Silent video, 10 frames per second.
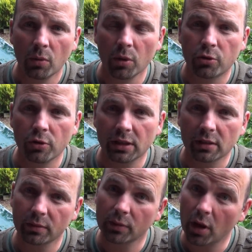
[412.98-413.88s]
would
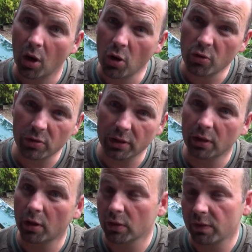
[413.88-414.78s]
treat 100,
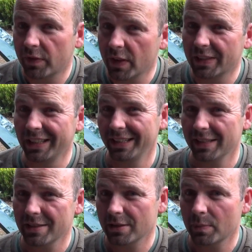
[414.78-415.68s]
150
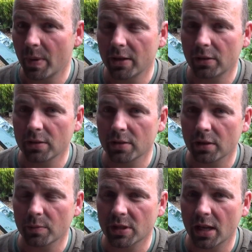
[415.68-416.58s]
litres, depending on
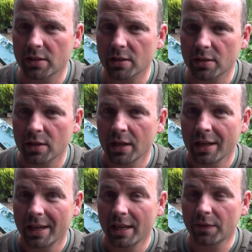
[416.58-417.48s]
circumstances,
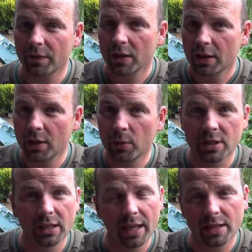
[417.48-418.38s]
if it
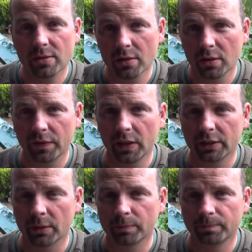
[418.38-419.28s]
was in an external
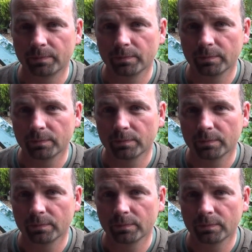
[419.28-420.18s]
filter.
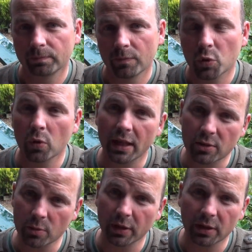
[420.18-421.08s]
So
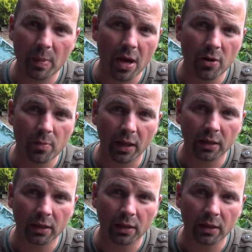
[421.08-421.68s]
that's something to bear in